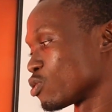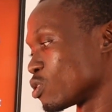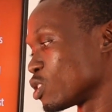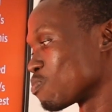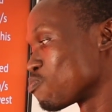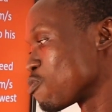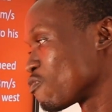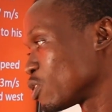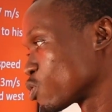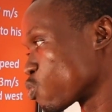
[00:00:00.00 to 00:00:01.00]
So it's
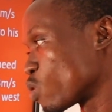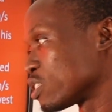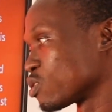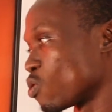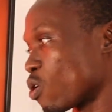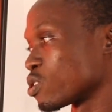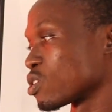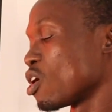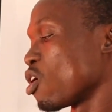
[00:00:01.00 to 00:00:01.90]
moving towards north,